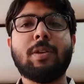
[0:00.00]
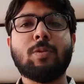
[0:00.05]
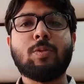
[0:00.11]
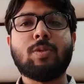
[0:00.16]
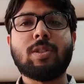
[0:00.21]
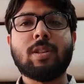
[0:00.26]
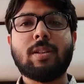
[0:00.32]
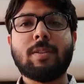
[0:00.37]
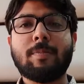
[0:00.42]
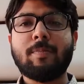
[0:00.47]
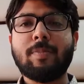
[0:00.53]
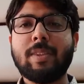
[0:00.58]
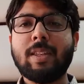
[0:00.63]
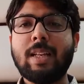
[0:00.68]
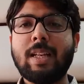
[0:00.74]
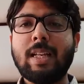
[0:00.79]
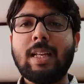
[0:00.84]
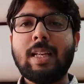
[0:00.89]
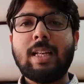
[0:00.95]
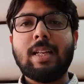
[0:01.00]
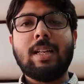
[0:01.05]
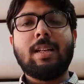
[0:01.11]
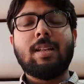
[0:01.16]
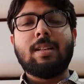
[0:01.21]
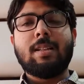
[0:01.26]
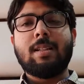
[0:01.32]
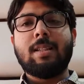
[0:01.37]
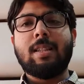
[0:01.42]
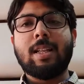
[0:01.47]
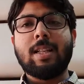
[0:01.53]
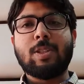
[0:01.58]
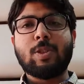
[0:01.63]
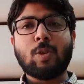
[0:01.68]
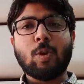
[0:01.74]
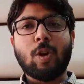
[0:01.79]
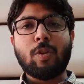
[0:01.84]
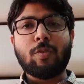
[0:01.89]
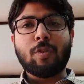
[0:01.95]
peers.
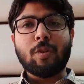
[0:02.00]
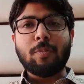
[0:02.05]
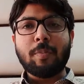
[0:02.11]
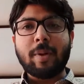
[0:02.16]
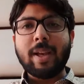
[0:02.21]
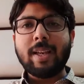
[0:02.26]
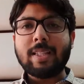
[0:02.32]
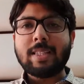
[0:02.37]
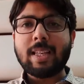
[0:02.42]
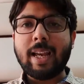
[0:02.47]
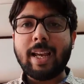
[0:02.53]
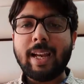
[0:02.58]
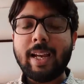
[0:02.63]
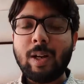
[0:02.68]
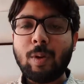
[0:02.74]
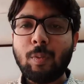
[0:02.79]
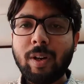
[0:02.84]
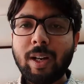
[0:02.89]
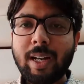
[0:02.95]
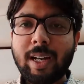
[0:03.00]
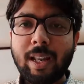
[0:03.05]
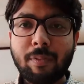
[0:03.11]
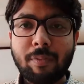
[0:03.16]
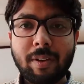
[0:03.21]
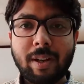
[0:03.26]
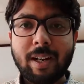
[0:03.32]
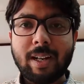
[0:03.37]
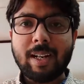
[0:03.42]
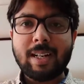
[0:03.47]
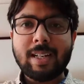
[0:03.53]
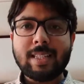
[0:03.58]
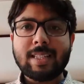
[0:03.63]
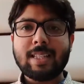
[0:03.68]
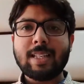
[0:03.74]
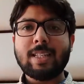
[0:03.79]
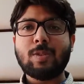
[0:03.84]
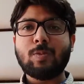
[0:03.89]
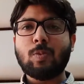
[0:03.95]
That's all from my side. We'll definitely
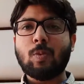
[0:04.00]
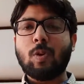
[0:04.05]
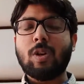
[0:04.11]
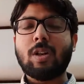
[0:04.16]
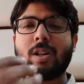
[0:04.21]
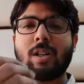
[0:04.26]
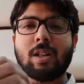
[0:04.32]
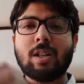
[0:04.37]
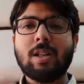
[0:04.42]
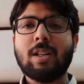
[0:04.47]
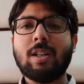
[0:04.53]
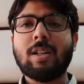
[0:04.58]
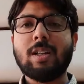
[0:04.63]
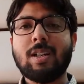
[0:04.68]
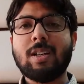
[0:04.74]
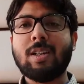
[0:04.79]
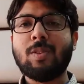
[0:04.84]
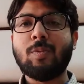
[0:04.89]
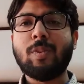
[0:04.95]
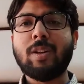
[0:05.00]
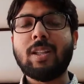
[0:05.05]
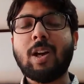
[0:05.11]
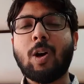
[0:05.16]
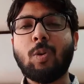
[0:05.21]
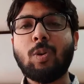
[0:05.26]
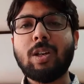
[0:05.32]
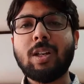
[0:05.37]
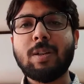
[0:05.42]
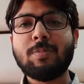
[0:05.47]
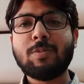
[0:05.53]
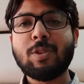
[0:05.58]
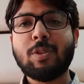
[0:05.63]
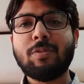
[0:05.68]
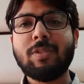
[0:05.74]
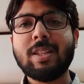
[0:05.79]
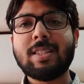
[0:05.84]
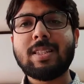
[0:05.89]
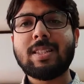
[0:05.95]
discuss what were the outcomes
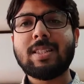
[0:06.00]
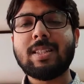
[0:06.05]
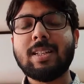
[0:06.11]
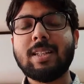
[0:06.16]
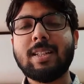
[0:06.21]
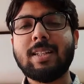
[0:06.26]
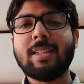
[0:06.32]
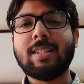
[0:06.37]
of this